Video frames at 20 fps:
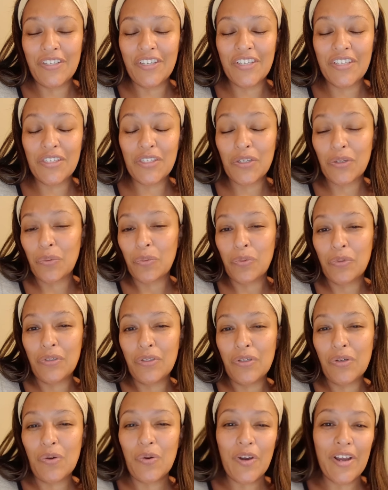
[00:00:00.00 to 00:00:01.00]
Just a real
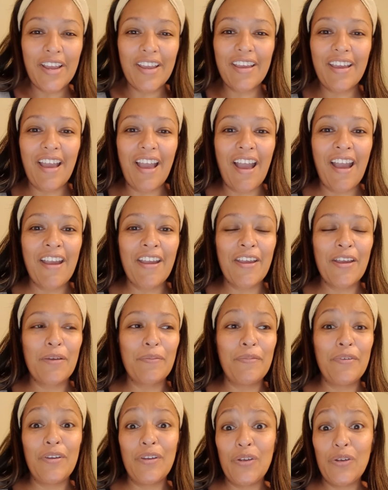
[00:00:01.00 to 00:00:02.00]
quick, I
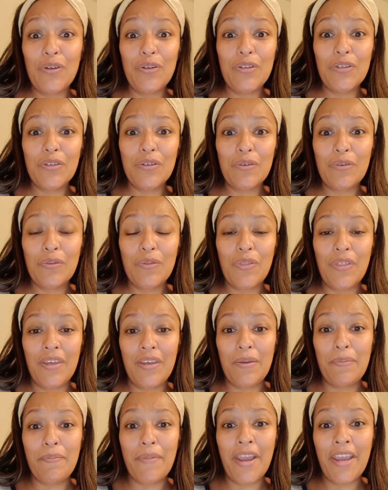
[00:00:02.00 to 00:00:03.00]
am new to the
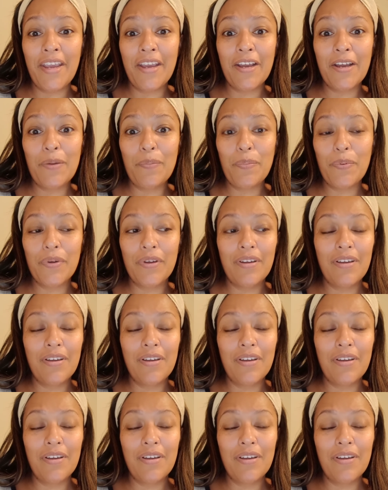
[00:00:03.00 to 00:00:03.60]
makeup